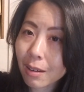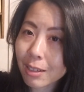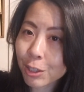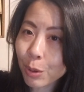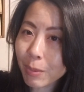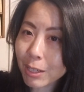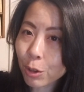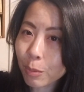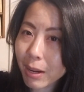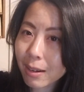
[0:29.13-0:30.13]
She went back to
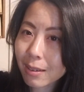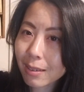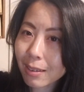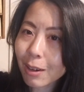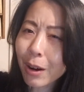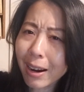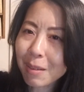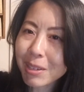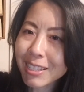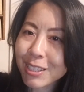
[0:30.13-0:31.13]
her bed. Okay,
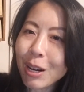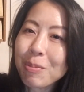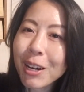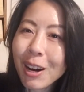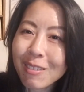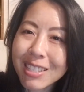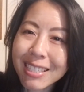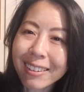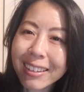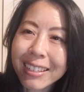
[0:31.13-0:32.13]
I'm gonna stop the
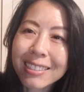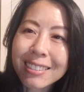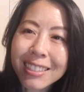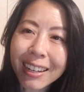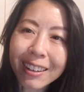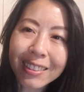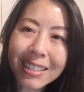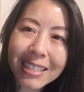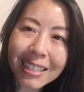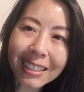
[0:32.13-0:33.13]
commentary and check out the
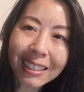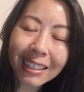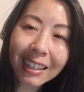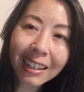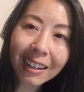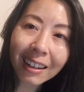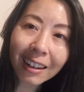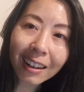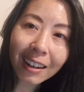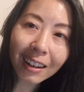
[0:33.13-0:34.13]
tea.
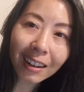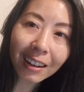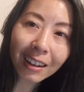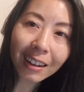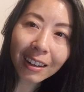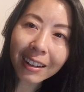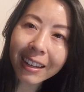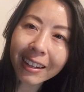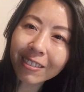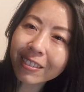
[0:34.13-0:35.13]

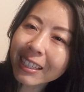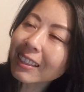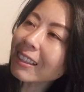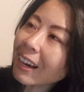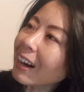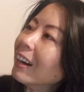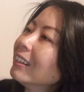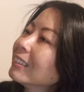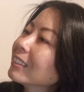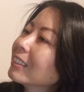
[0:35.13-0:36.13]
Can't read
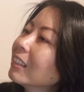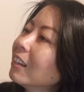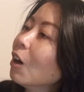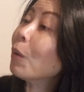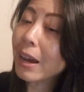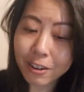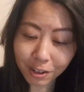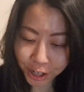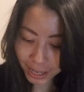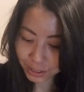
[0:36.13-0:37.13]
that. Oh,
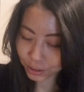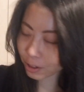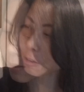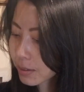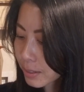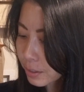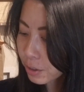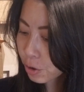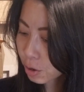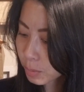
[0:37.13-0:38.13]
Energizer. This is
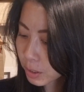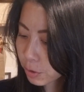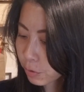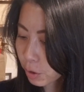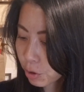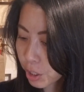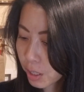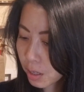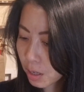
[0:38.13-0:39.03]
an herbal infusion.